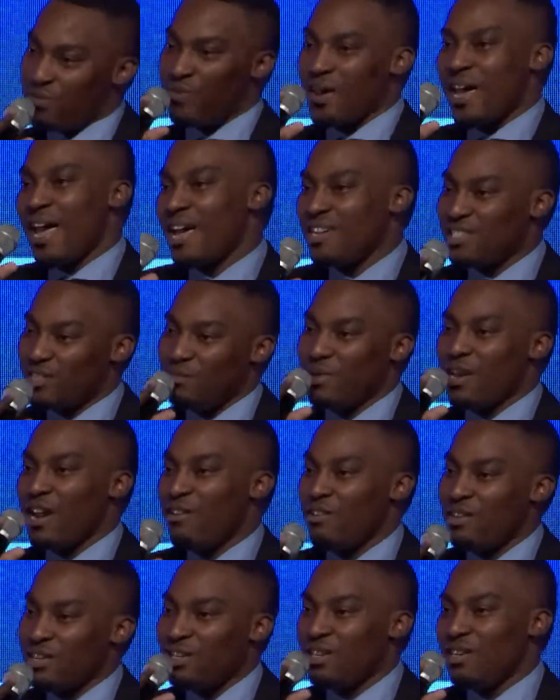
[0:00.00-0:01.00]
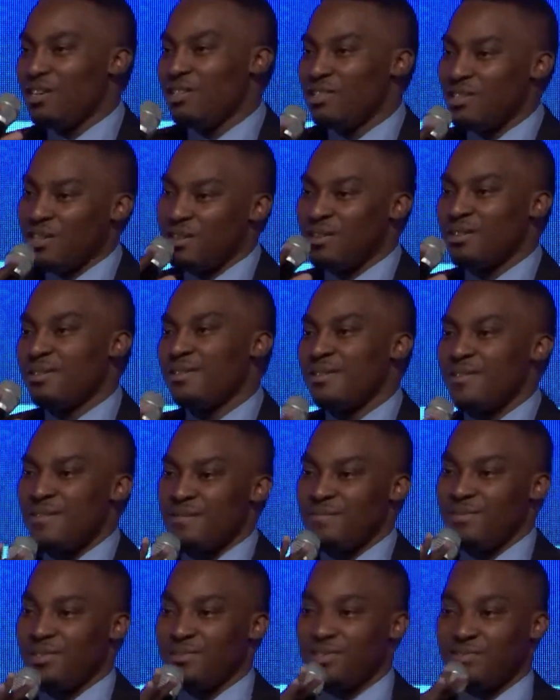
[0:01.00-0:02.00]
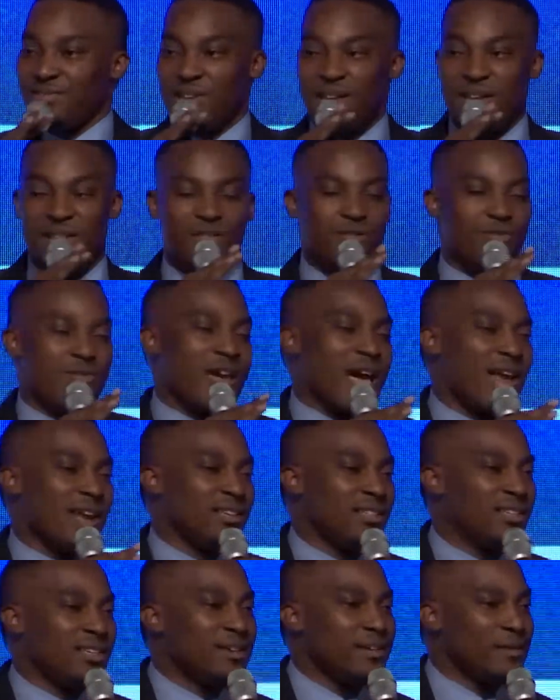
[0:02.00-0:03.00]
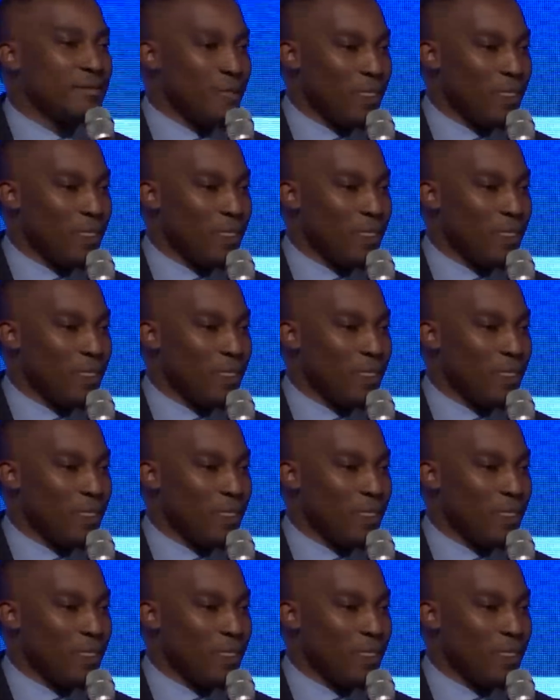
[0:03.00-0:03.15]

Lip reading: had similarities in the reality.